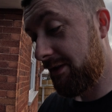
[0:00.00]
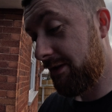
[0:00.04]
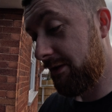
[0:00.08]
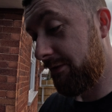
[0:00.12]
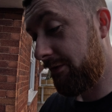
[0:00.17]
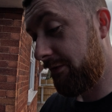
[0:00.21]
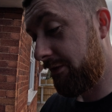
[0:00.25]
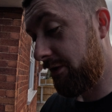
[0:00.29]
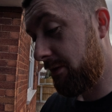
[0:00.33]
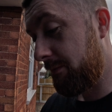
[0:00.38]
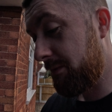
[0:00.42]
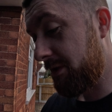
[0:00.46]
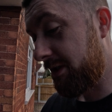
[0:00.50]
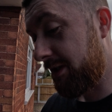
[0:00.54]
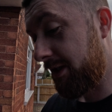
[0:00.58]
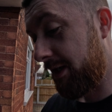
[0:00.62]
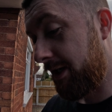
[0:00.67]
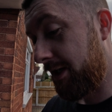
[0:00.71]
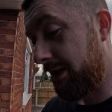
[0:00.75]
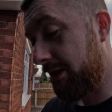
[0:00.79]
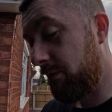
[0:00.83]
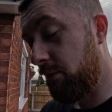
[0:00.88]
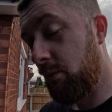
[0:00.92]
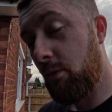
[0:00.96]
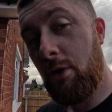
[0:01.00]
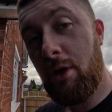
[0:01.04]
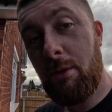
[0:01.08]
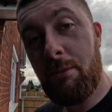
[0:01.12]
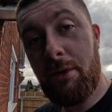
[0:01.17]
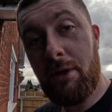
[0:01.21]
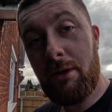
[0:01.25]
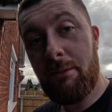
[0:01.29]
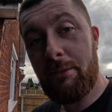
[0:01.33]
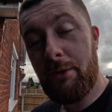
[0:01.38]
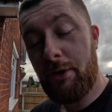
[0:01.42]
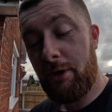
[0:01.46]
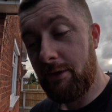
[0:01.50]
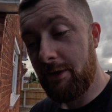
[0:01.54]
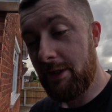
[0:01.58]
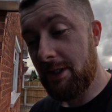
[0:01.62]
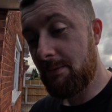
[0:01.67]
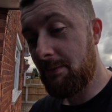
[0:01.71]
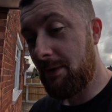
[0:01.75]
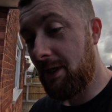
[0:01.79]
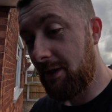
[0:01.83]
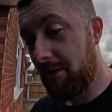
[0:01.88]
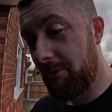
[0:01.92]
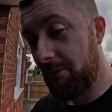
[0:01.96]
the thermostat and water pump on
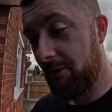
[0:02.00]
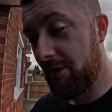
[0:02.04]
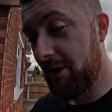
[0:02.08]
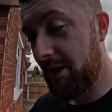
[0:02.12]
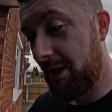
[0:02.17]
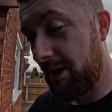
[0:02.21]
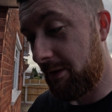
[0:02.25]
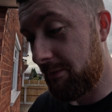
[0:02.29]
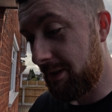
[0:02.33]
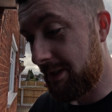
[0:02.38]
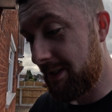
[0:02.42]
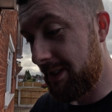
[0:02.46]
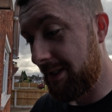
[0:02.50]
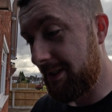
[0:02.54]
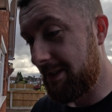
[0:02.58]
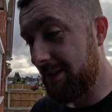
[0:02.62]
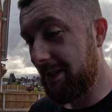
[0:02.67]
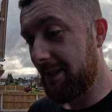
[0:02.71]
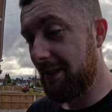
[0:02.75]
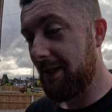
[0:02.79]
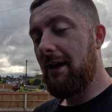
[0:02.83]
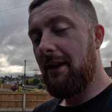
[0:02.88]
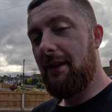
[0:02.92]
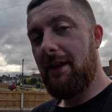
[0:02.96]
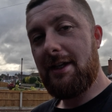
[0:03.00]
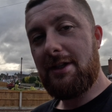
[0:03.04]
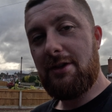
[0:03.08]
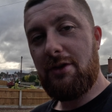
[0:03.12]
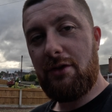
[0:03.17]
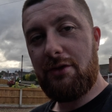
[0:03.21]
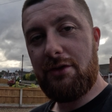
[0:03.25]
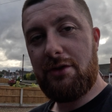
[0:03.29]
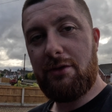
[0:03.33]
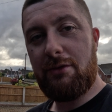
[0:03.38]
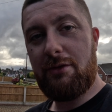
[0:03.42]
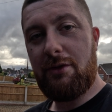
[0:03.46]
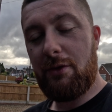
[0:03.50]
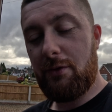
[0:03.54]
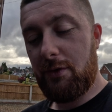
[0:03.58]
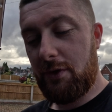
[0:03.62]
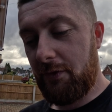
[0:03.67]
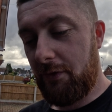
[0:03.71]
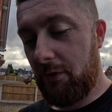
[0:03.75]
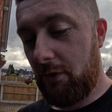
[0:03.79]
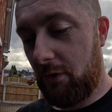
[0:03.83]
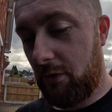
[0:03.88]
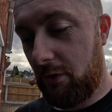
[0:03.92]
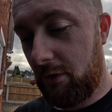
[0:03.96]
his Mark 3 Audi TT. This also goes
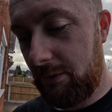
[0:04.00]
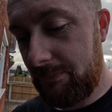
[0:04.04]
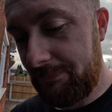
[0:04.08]
for